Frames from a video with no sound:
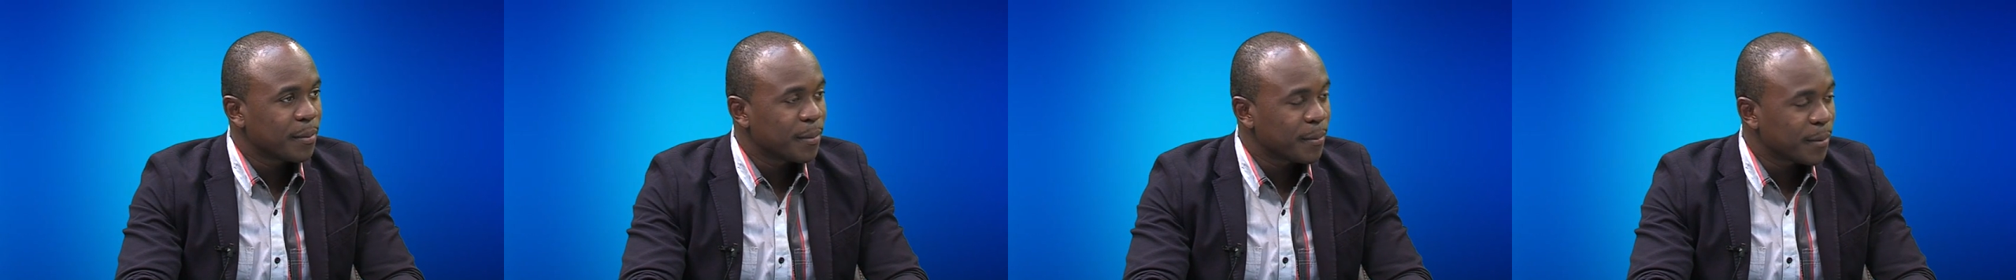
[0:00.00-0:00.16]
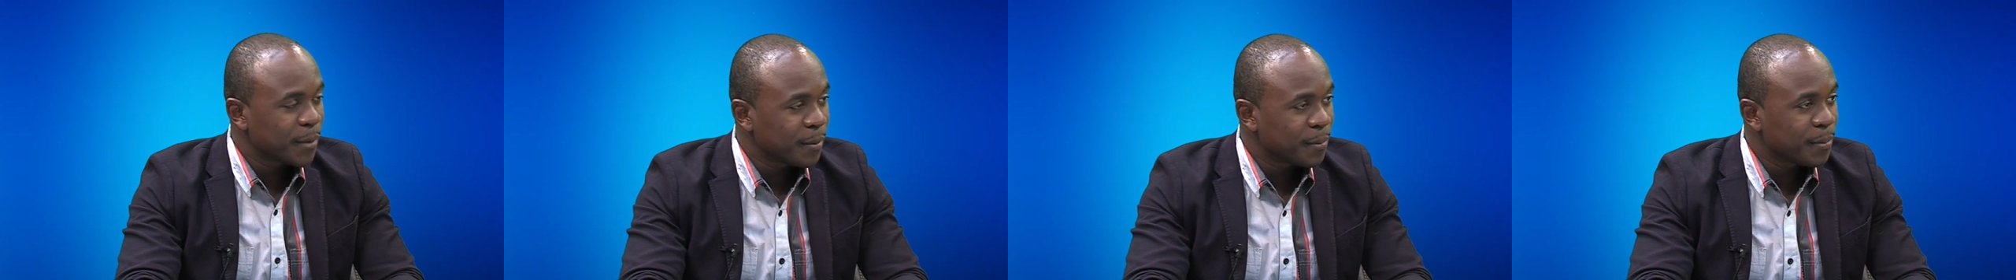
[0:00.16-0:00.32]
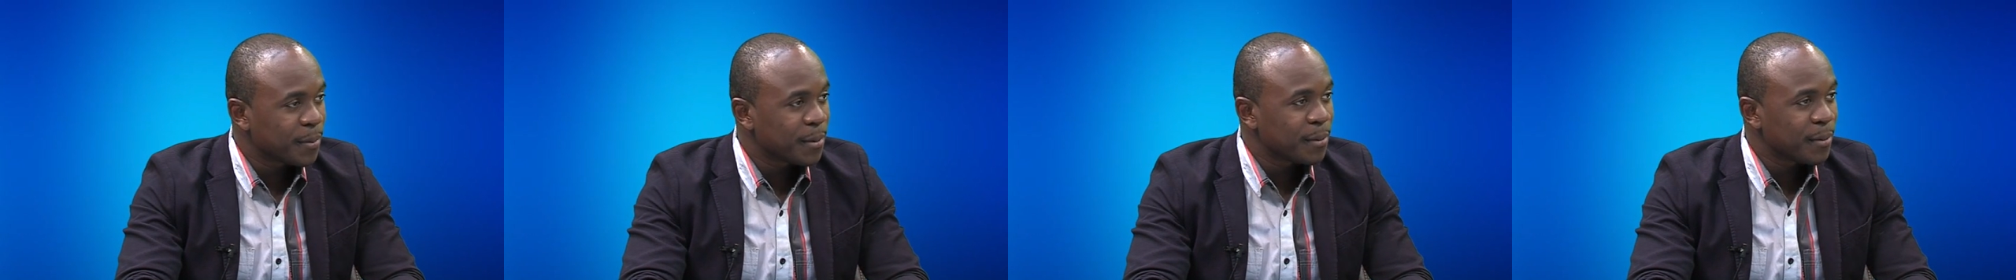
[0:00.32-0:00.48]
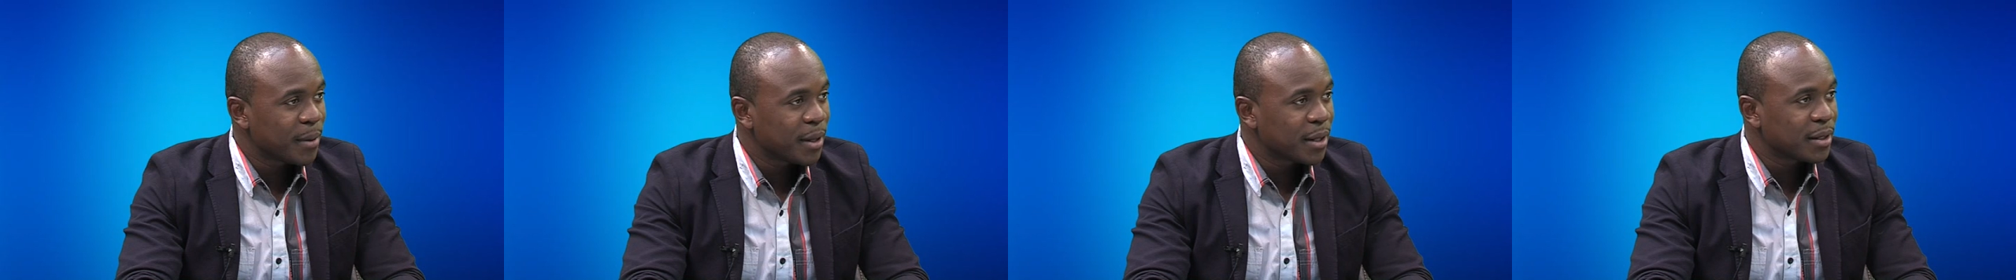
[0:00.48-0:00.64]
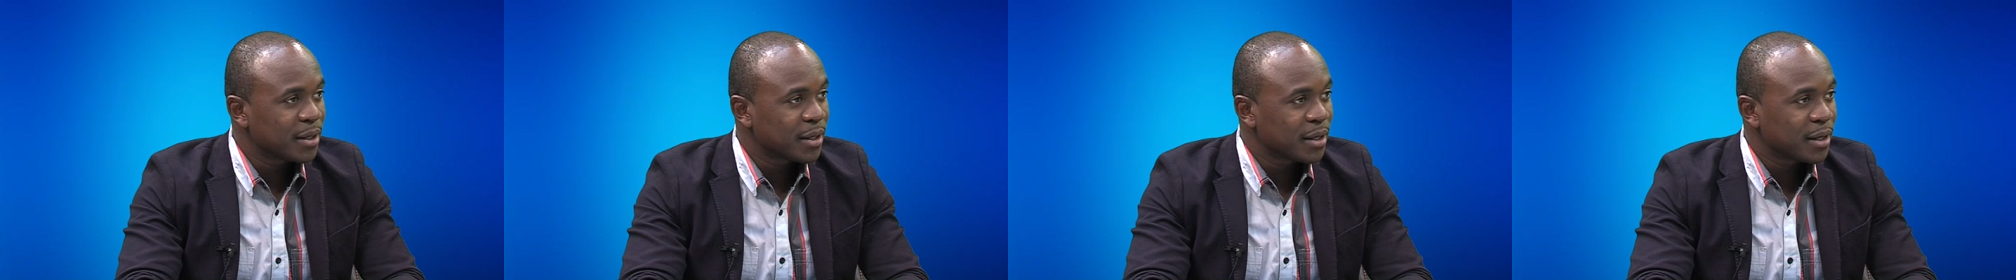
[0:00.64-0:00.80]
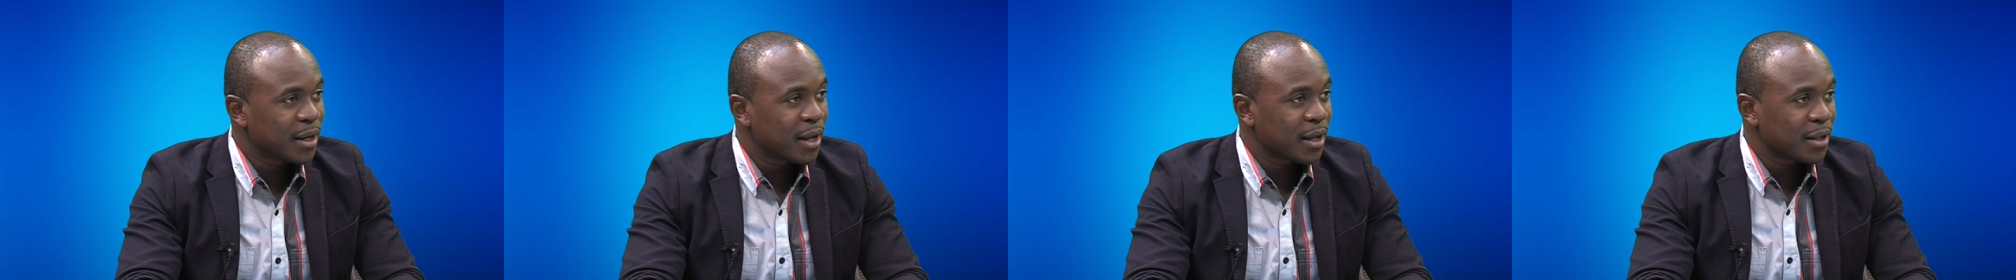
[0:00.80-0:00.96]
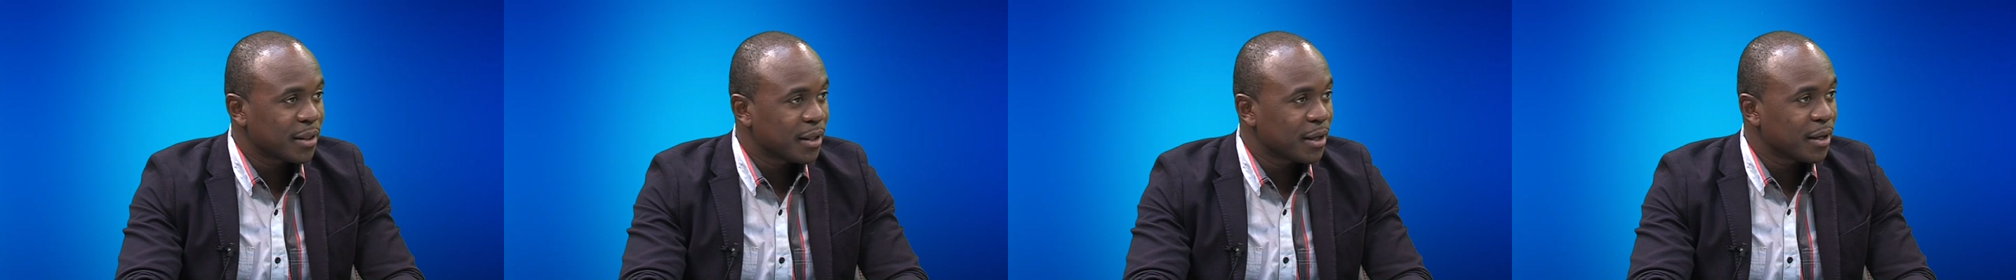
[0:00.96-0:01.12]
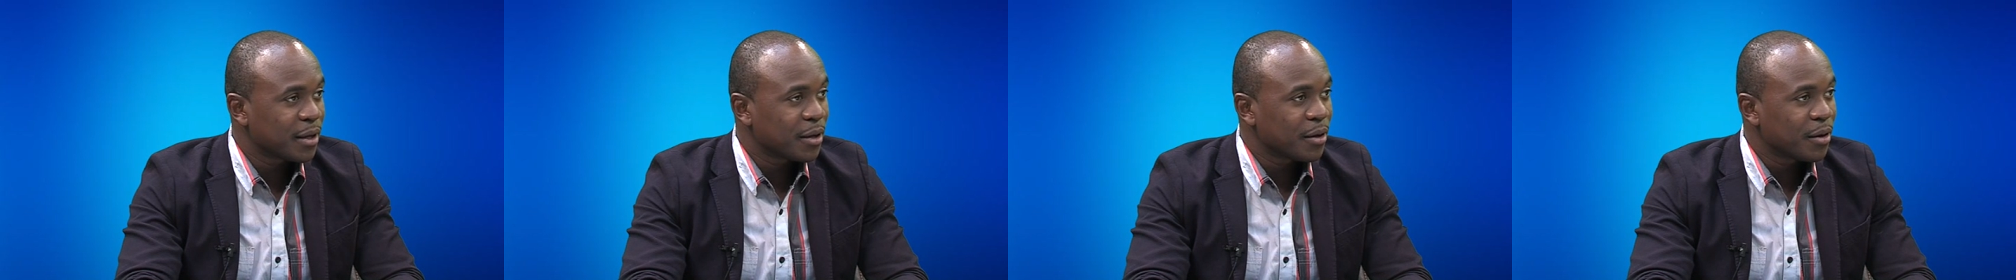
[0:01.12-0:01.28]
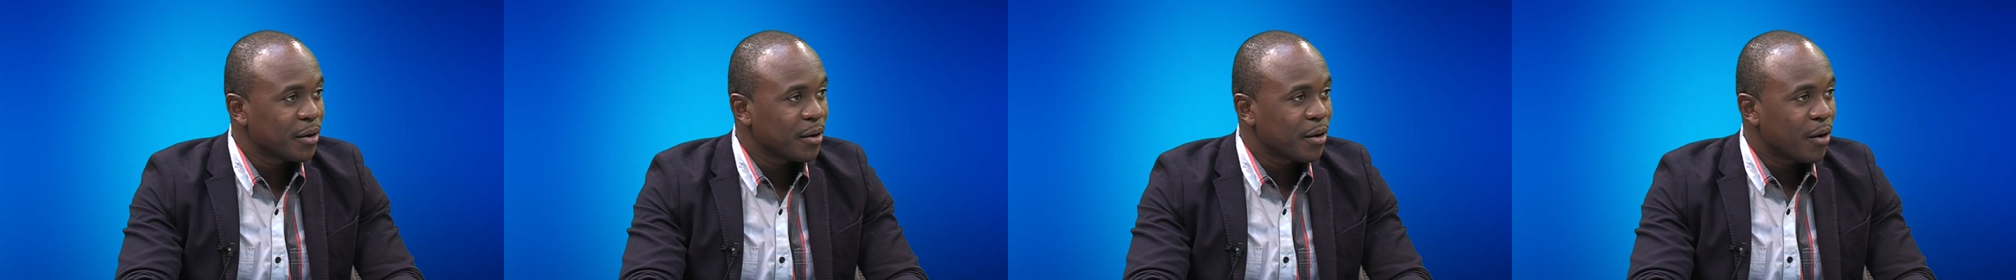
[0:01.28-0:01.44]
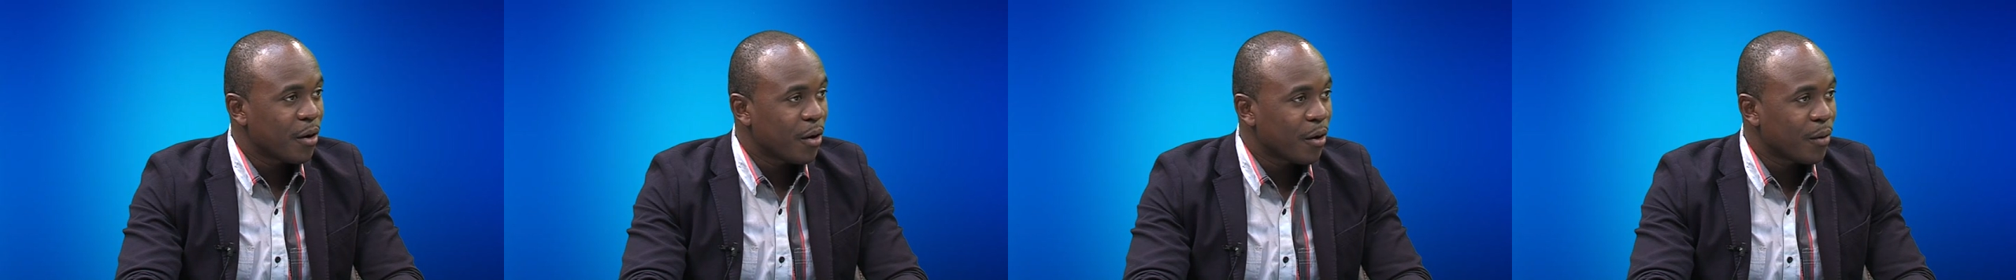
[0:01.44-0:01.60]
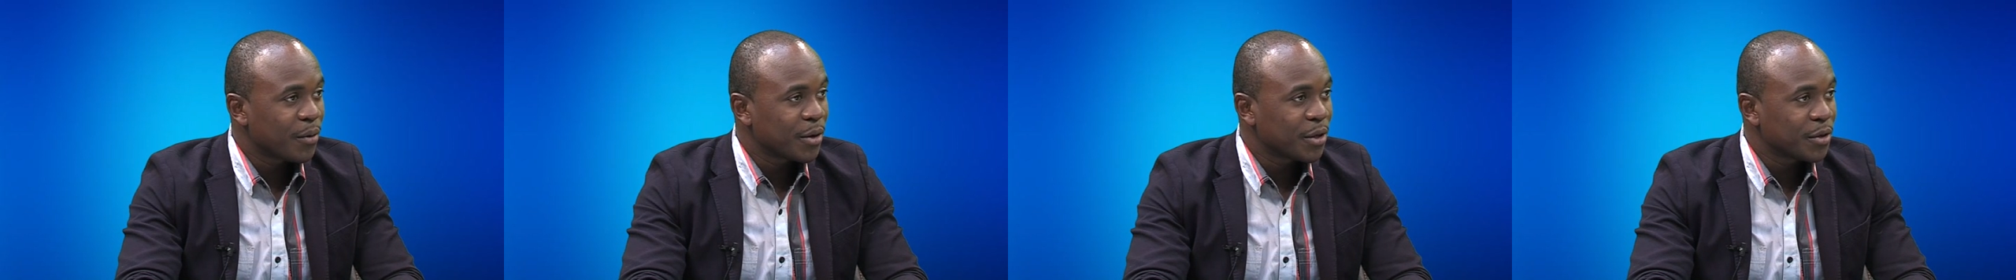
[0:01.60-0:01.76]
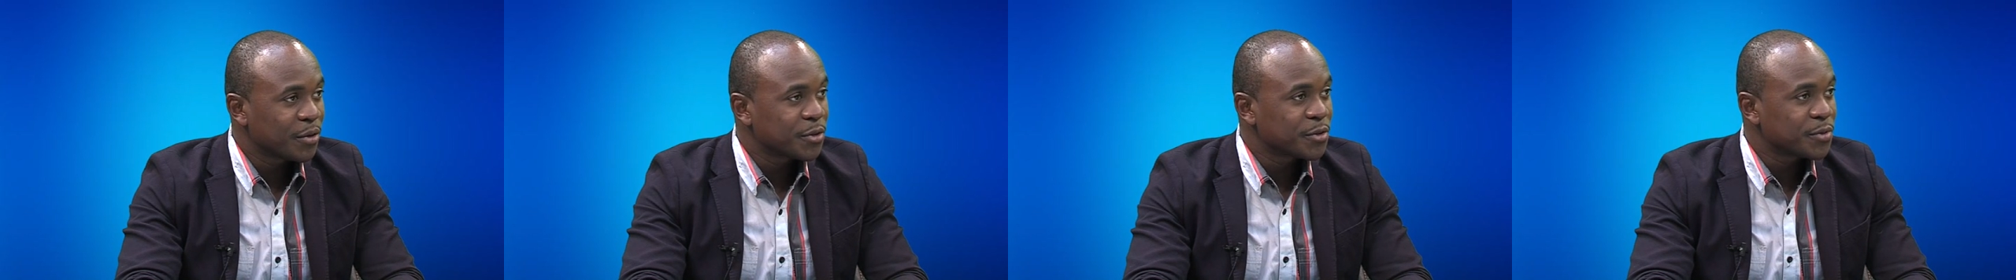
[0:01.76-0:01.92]
implemented, I think
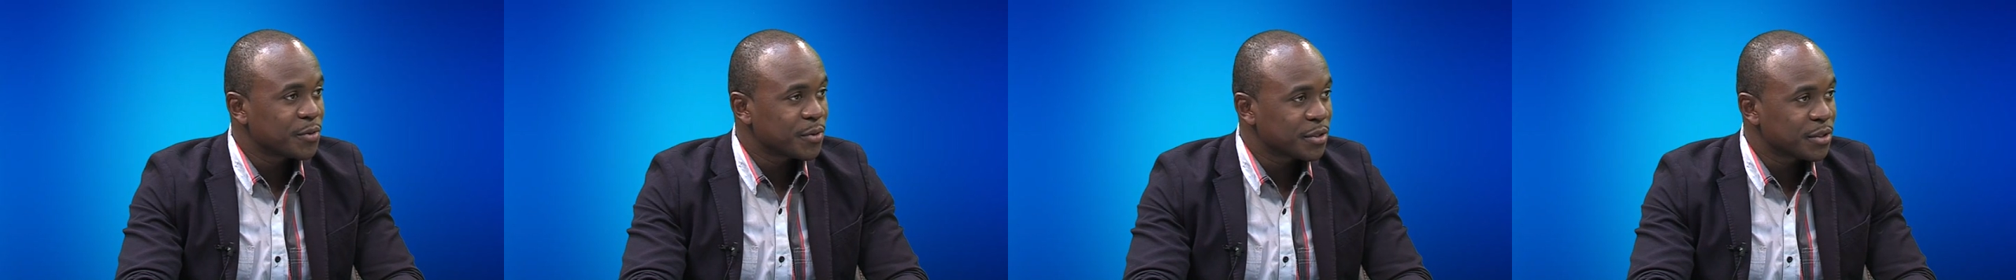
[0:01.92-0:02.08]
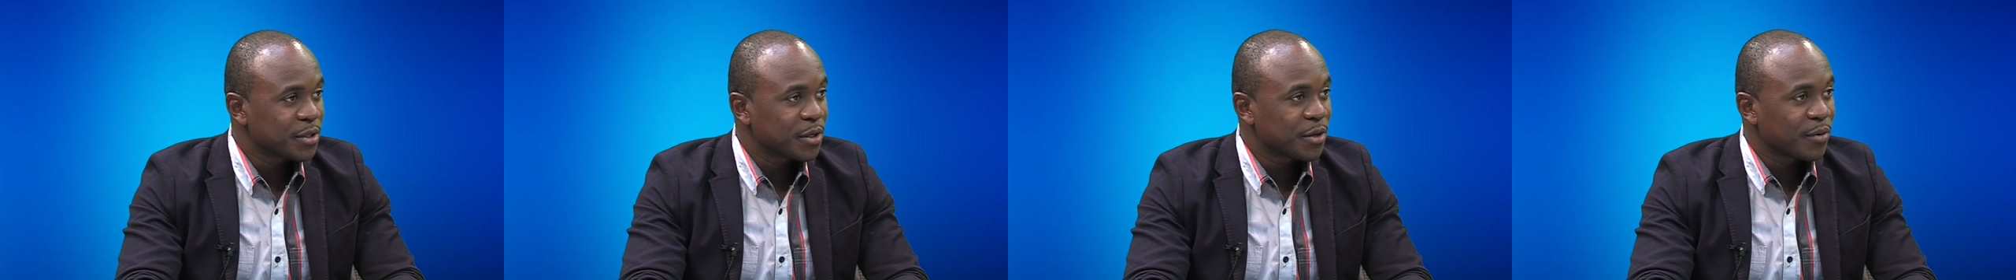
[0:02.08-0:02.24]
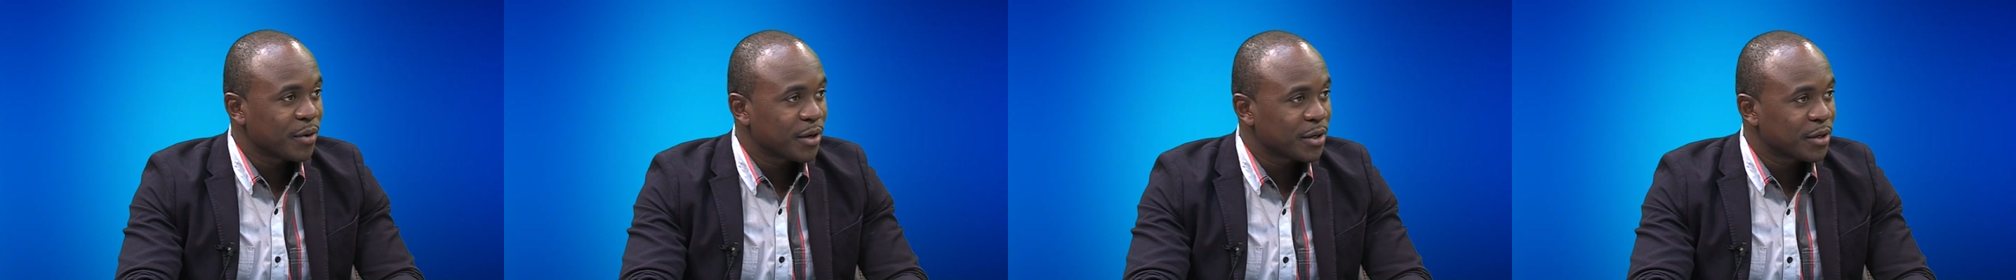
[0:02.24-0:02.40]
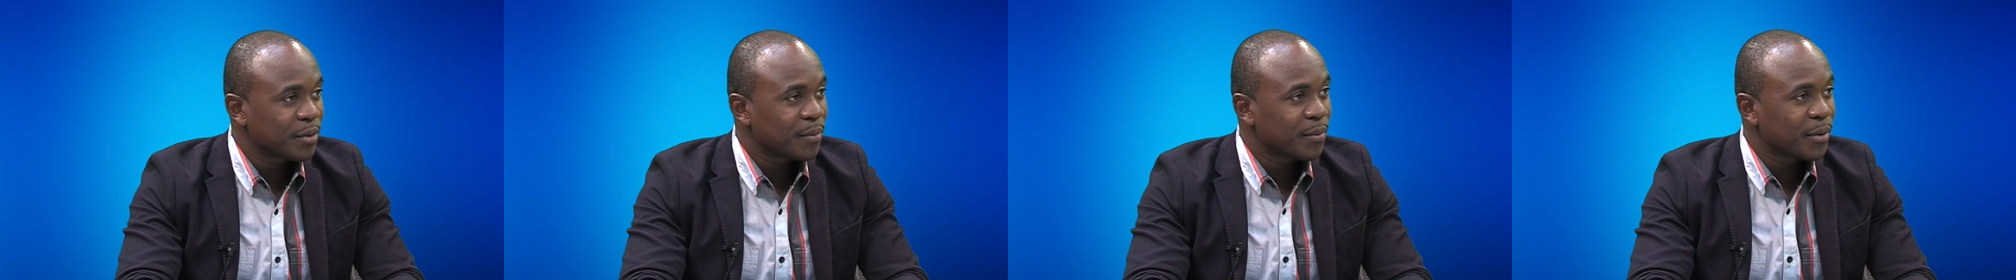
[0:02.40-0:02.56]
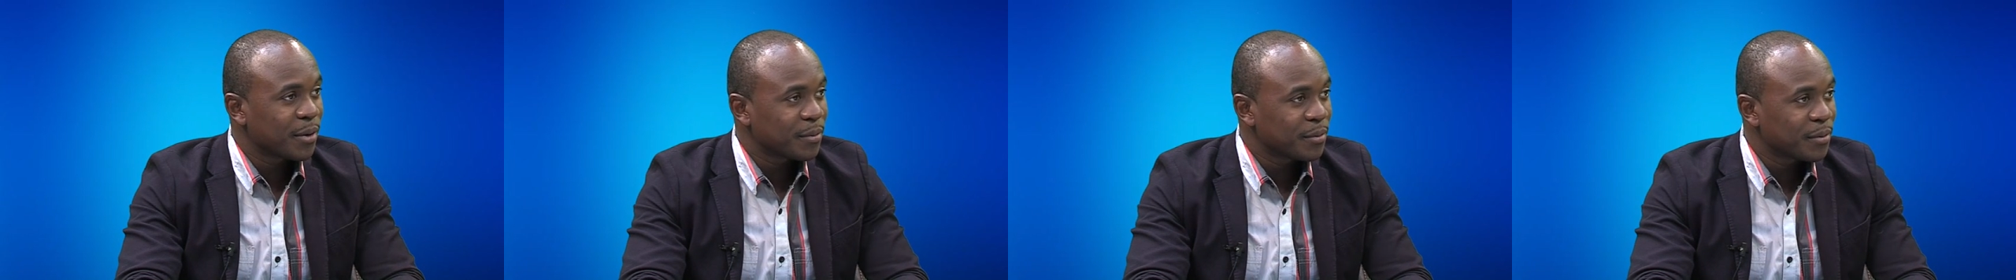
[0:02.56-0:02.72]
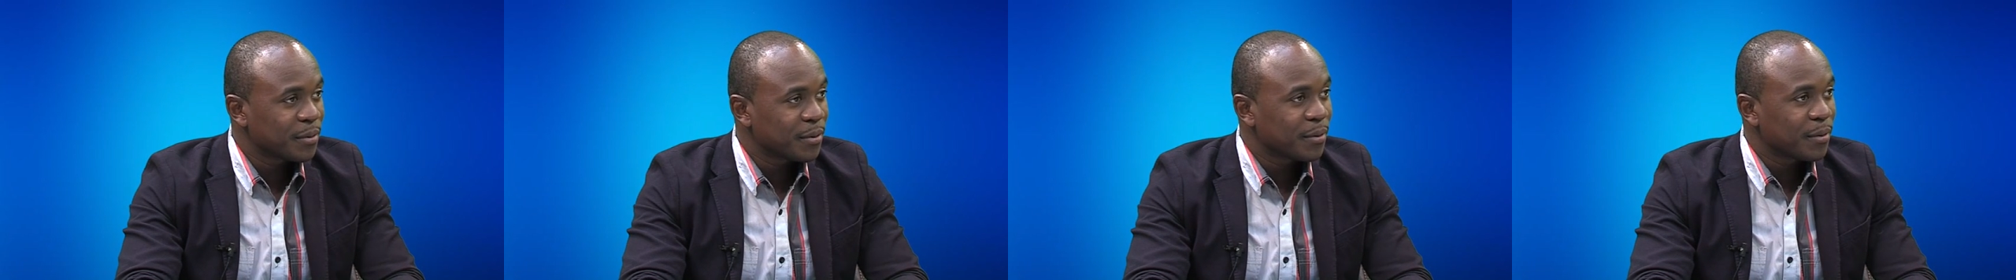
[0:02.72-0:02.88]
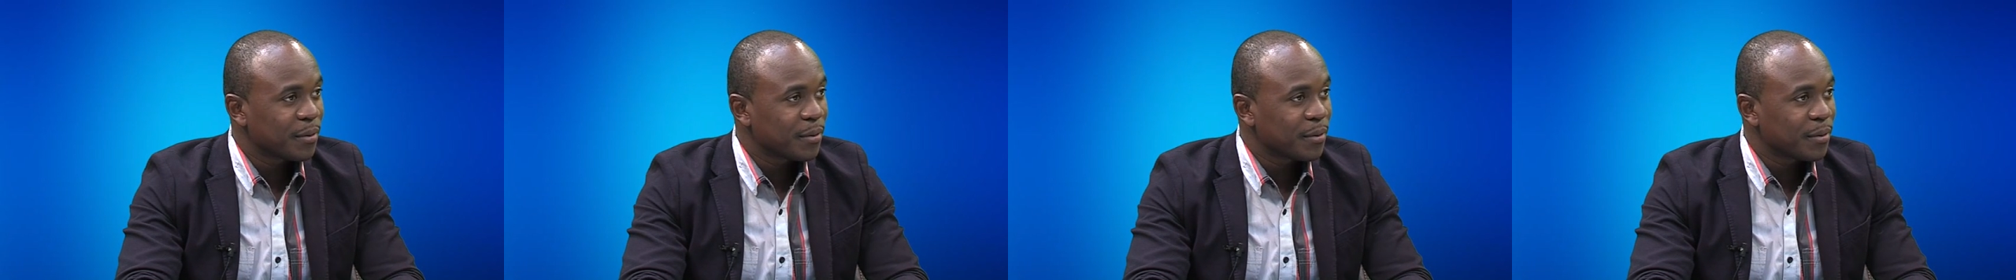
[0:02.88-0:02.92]
our youth will see great